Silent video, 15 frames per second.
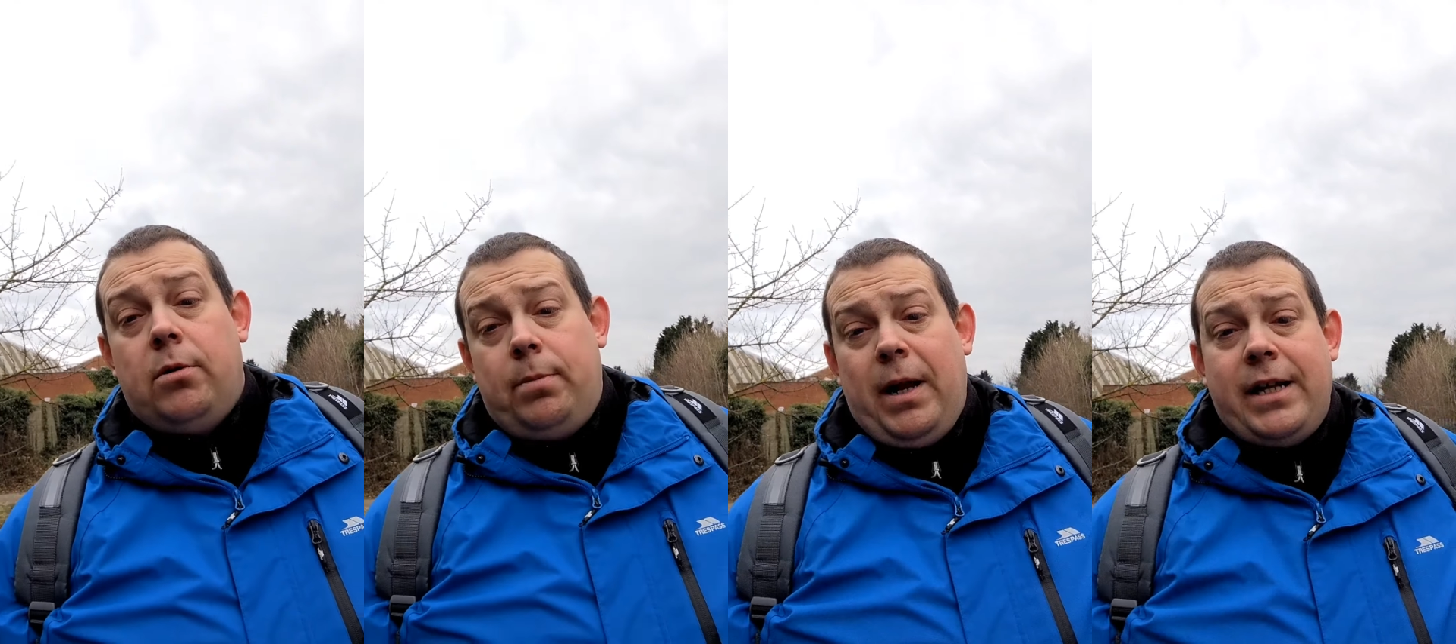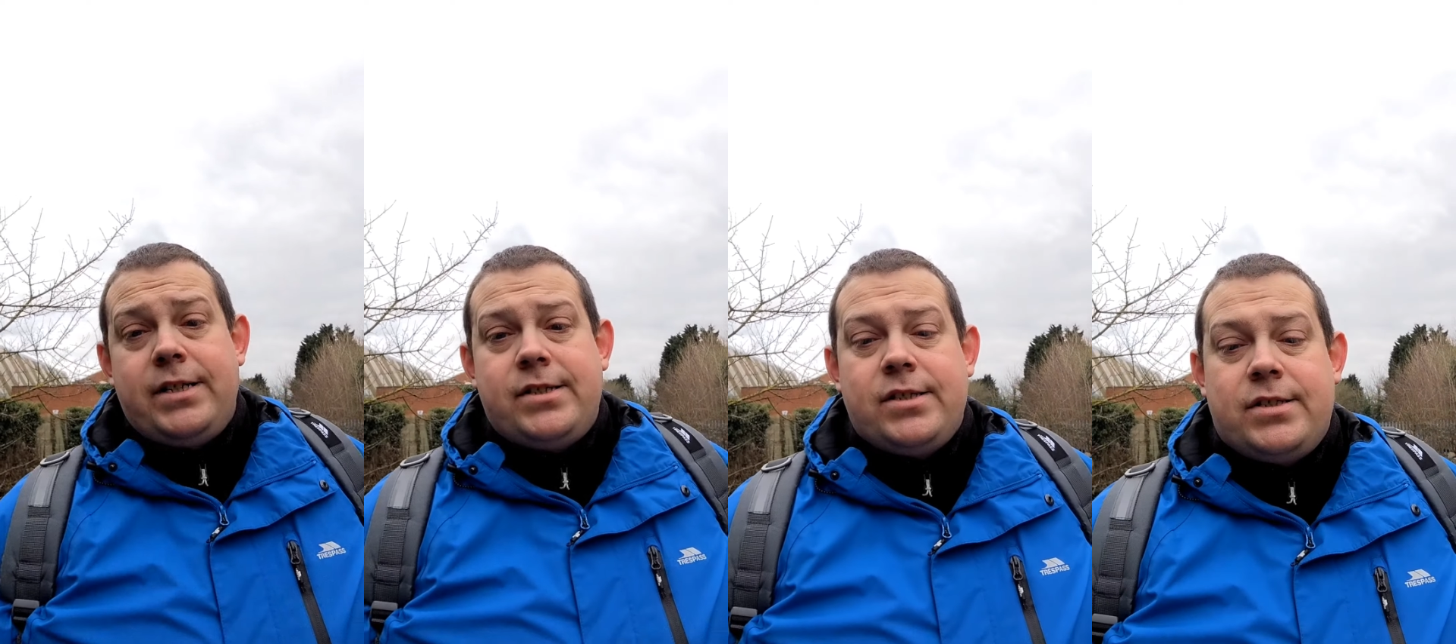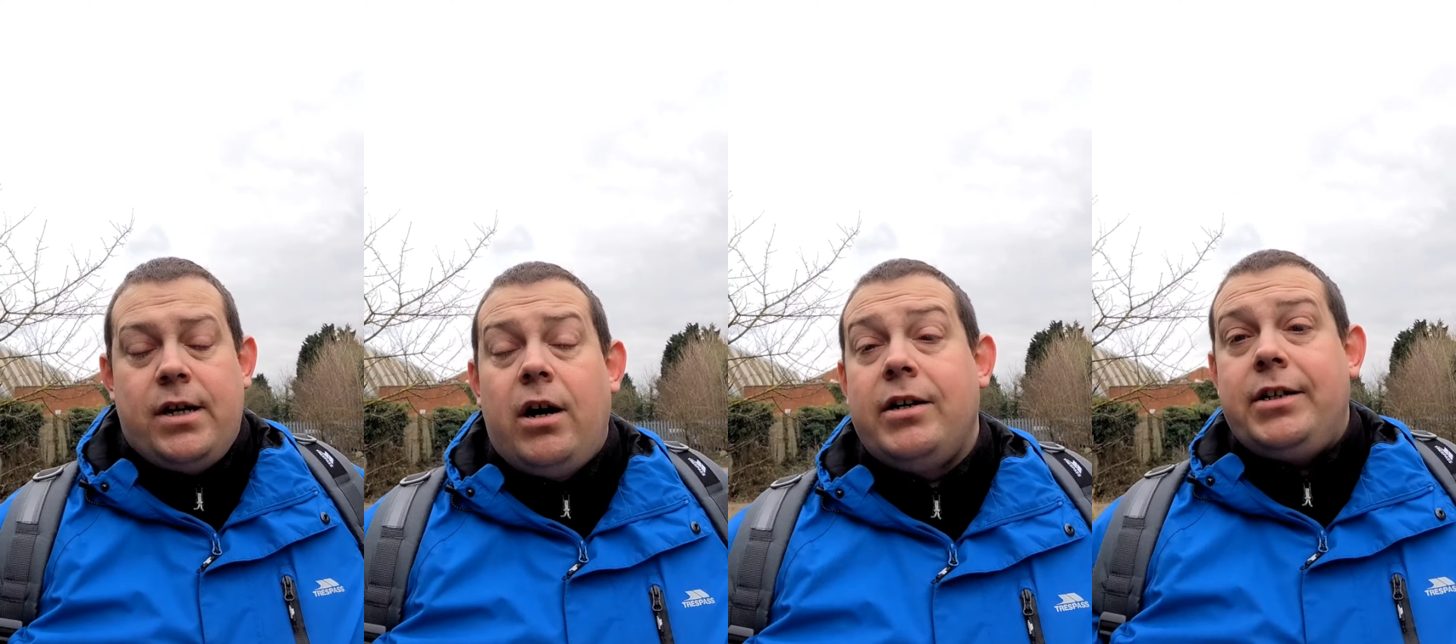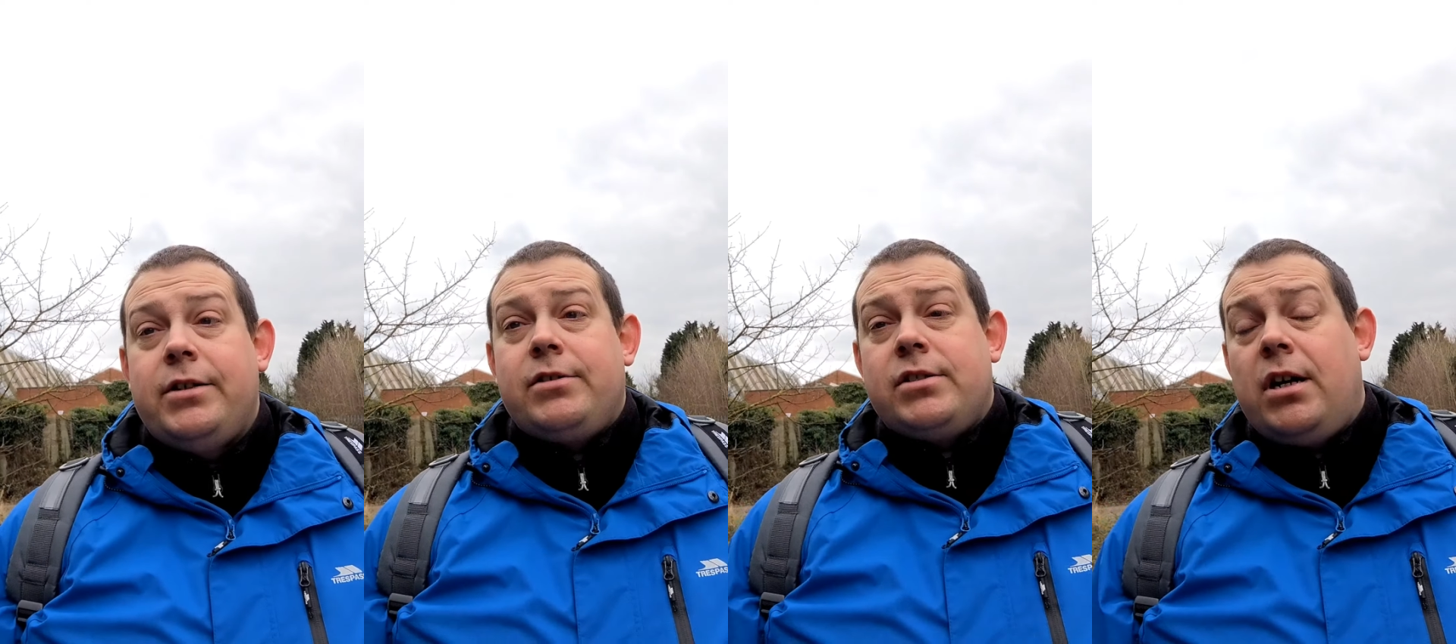places. I do,
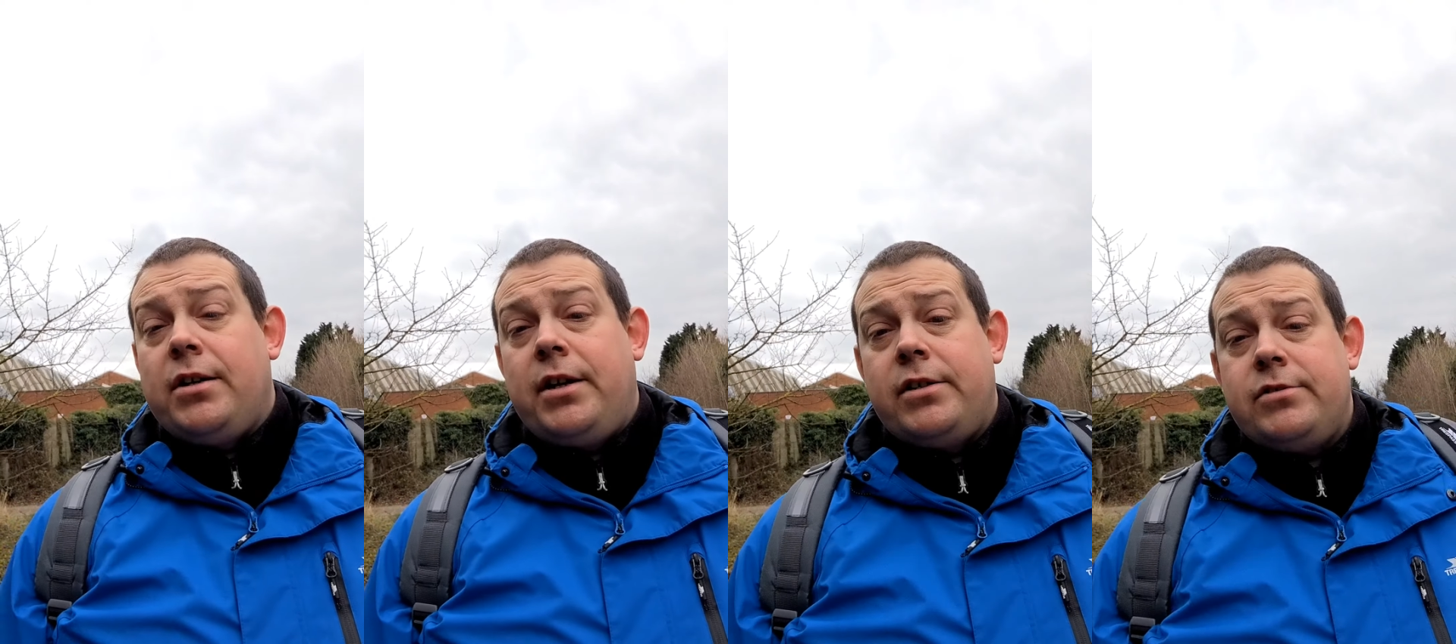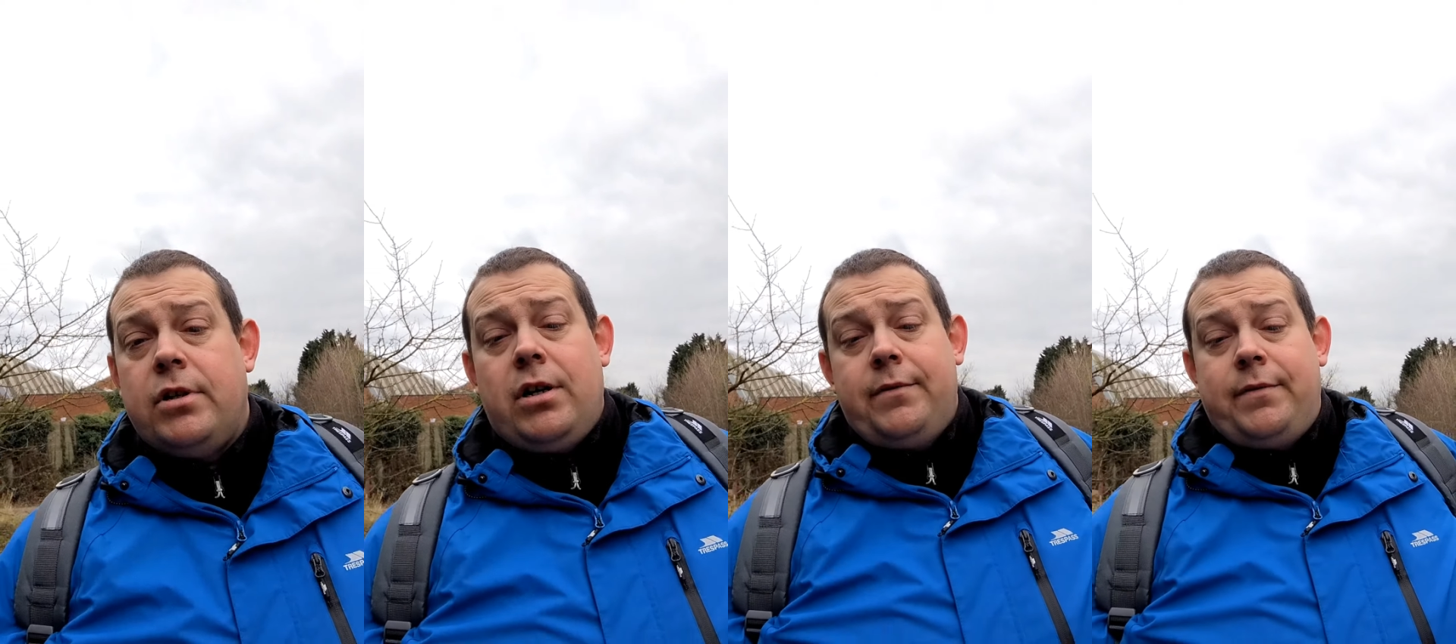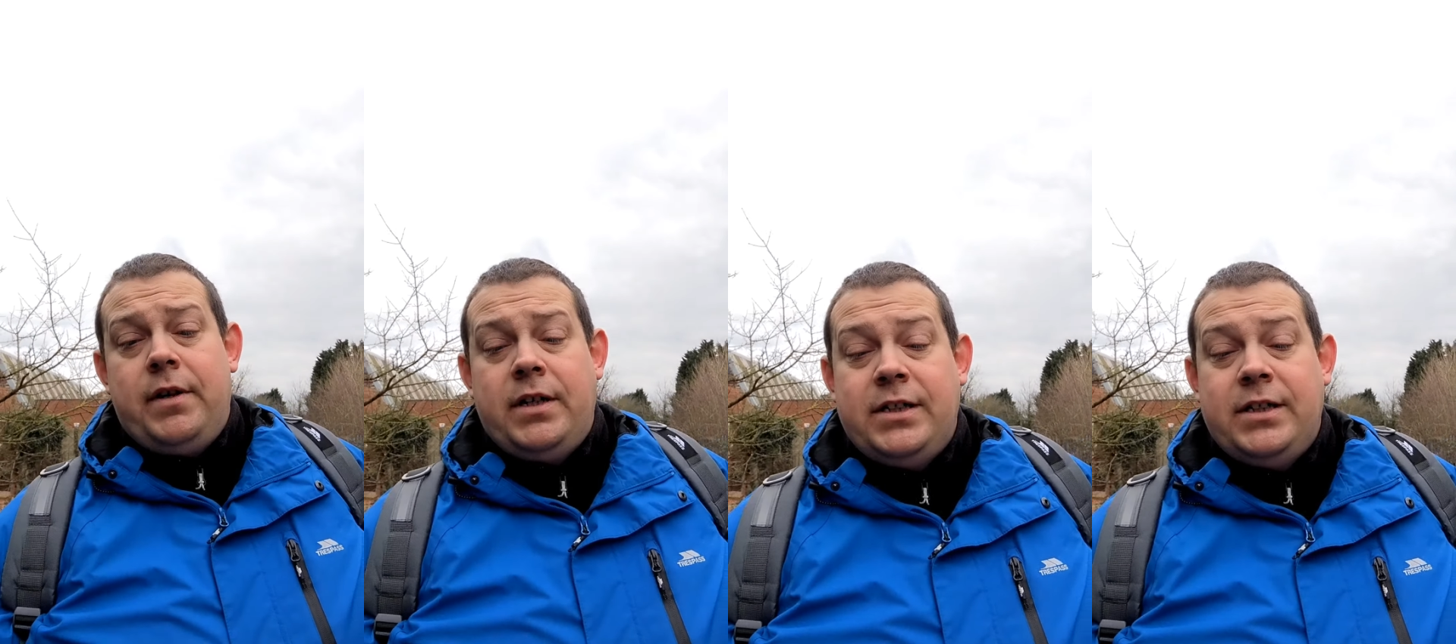because I don't drive,